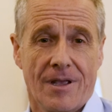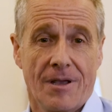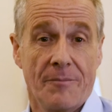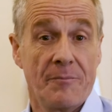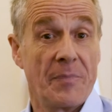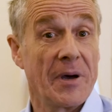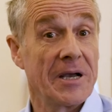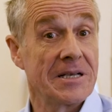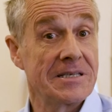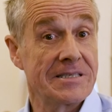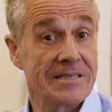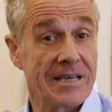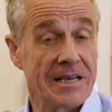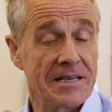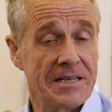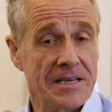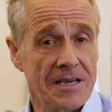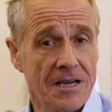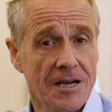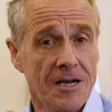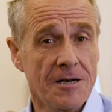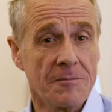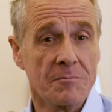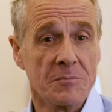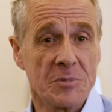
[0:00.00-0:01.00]
And by
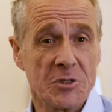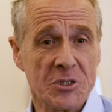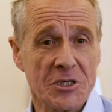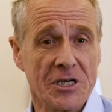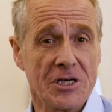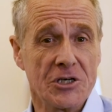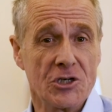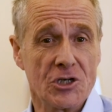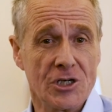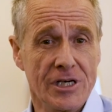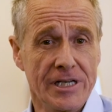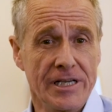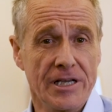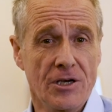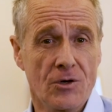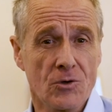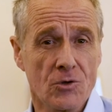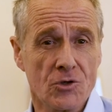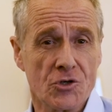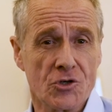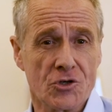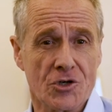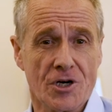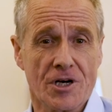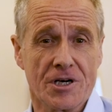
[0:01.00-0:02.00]
setting up such
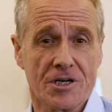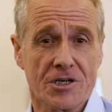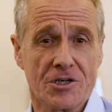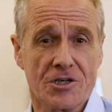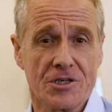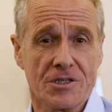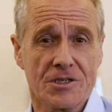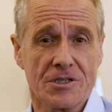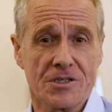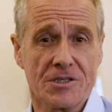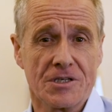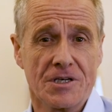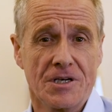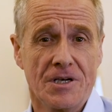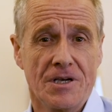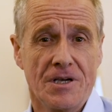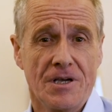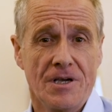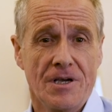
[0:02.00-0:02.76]
legal structures,